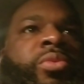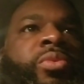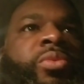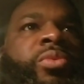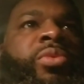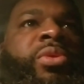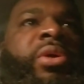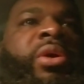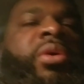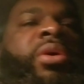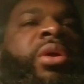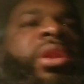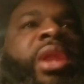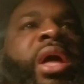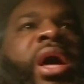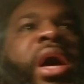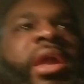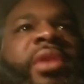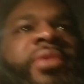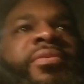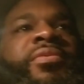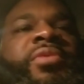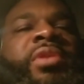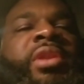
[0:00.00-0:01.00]
there are a
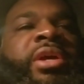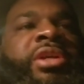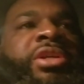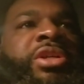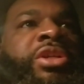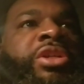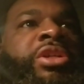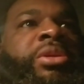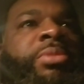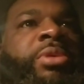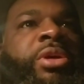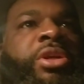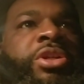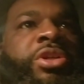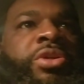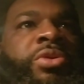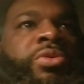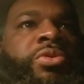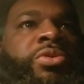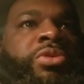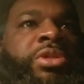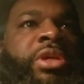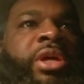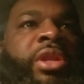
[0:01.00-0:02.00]
lot of relationship
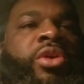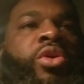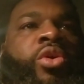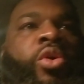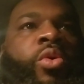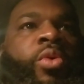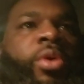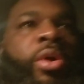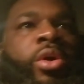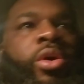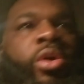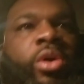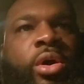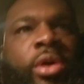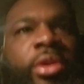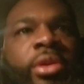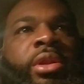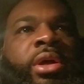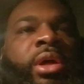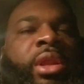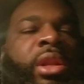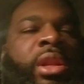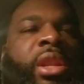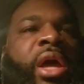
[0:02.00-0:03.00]
issues that are going on.
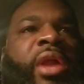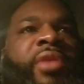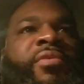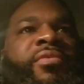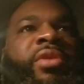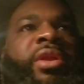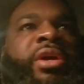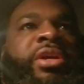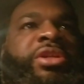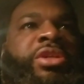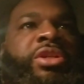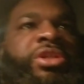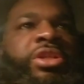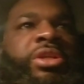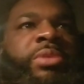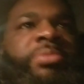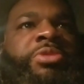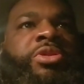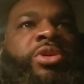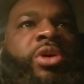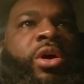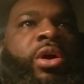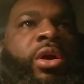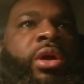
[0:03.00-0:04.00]
A lot of
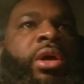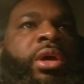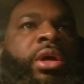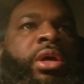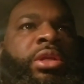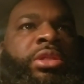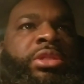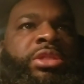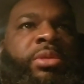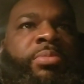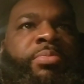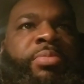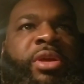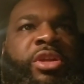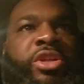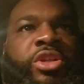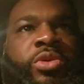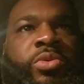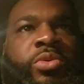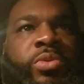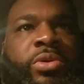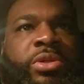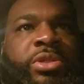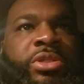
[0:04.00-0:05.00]
relationships are
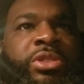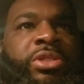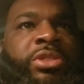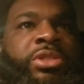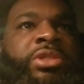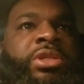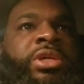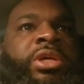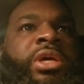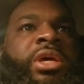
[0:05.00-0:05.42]
tempestuous.